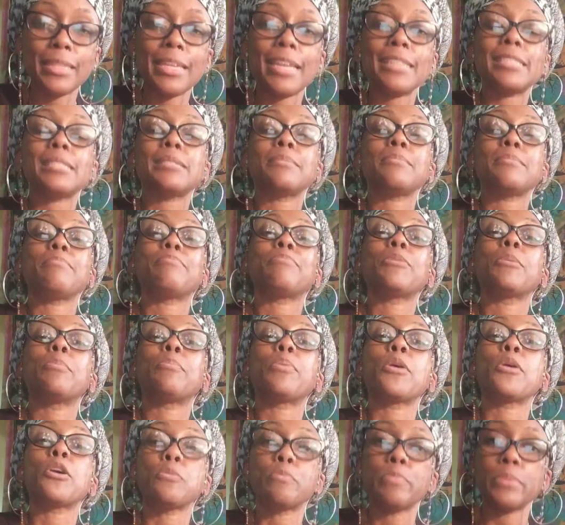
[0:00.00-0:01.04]
That's the
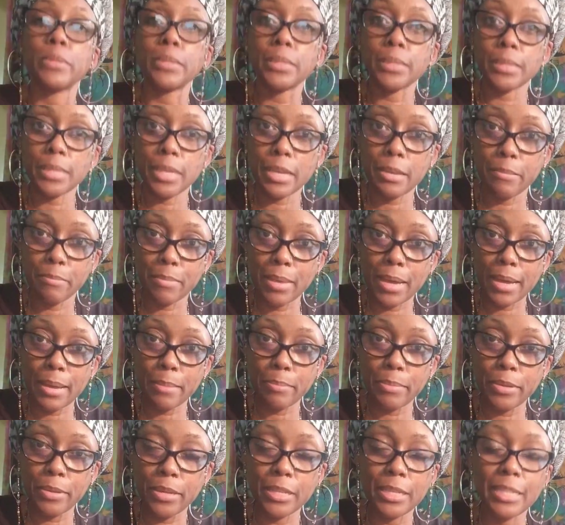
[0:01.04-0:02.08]
purpose, in my
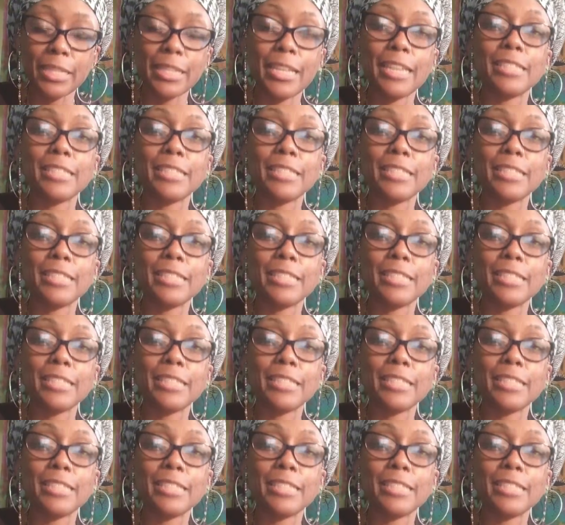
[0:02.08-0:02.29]
opinion.